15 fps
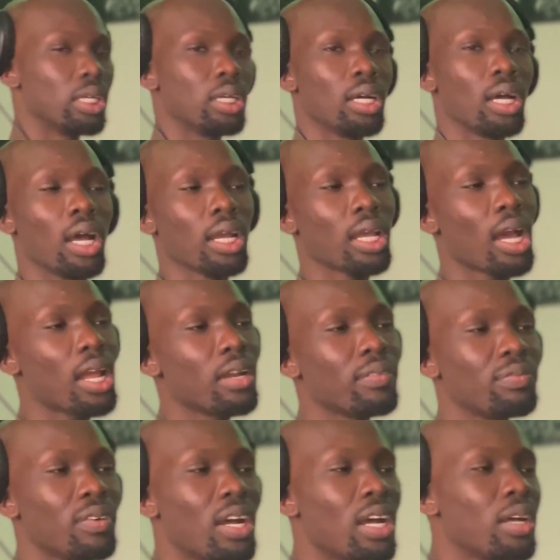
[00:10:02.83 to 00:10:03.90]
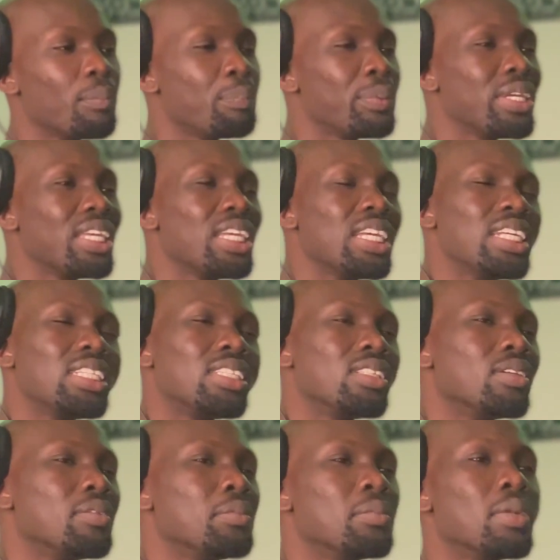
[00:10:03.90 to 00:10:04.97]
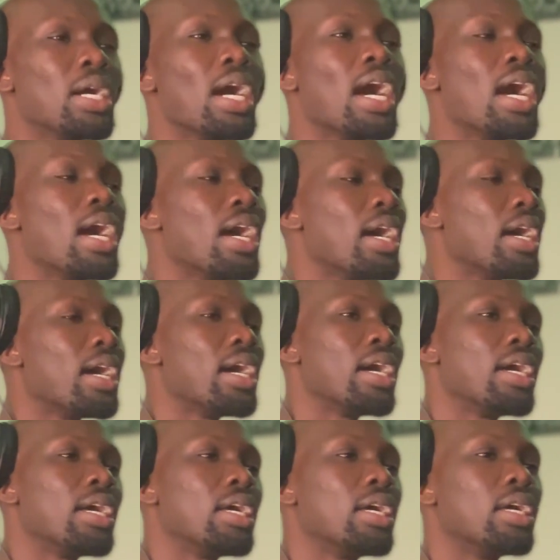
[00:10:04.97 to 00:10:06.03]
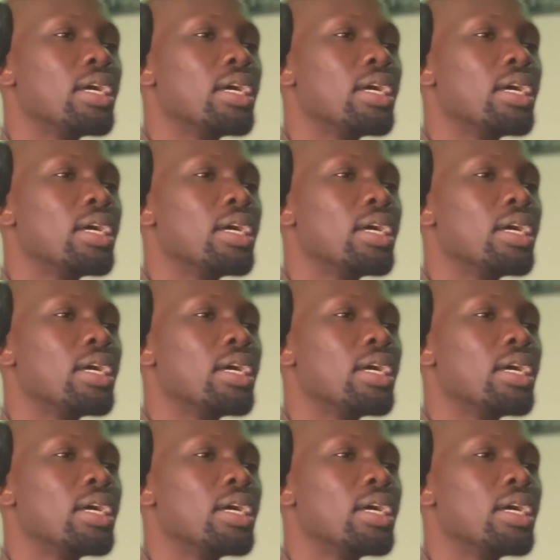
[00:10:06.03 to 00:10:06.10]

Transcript: I gotta find peace of mind.